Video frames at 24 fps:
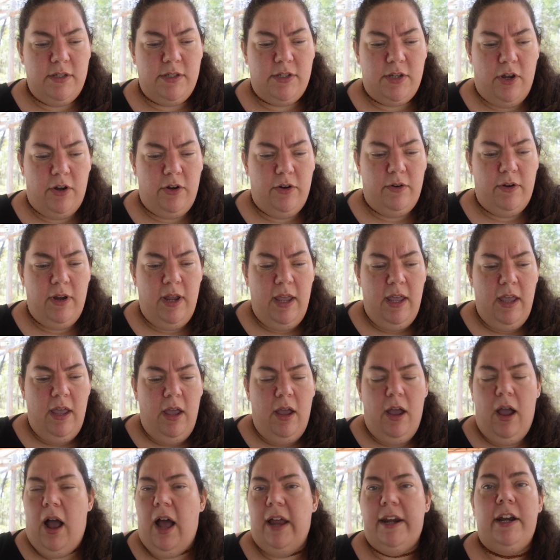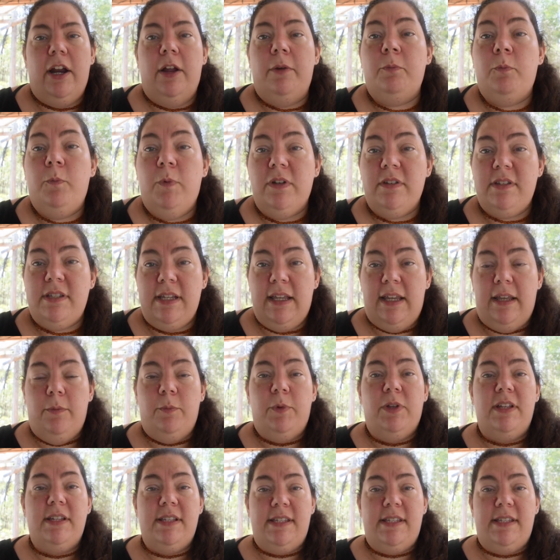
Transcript: So I don't know. We'll see. We'll